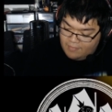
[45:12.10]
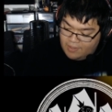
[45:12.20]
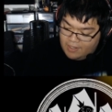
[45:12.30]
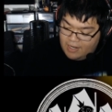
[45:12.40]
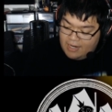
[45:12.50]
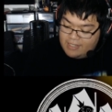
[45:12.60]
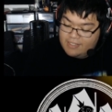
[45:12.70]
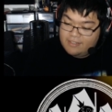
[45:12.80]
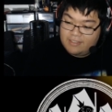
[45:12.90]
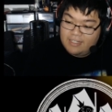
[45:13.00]
Alright,
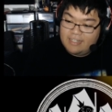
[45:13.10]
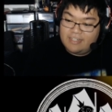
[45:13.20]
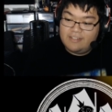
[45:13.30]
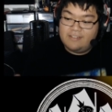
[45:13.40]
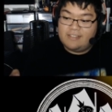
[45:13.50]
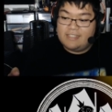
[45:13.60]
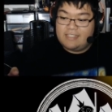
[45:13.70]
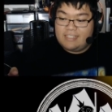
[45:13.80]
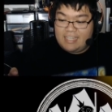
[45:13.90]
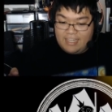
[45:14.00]
so good news.
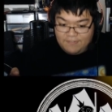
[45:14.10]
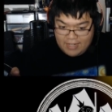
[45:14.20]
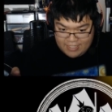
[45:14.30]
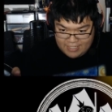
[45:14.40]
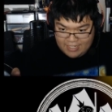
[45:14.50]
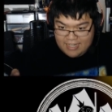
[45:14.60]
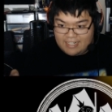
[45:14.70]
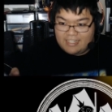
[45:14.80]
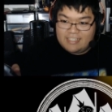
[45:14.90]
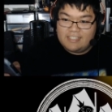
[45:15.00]
This team has
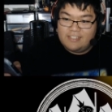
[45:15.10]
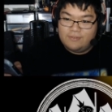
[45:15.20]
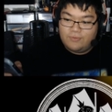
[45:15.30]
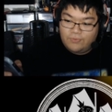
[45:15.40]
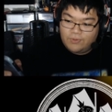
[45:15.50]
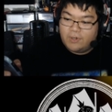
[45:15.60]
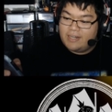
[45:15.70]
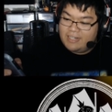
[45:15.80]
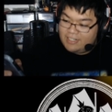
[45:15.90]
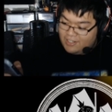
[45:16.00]
gotten us to
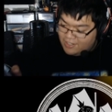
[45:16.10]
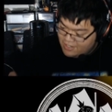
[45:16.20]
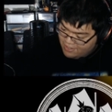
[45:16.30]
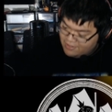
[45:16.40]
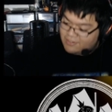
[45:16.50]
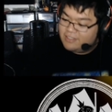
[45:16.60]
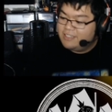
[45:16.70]
4-0.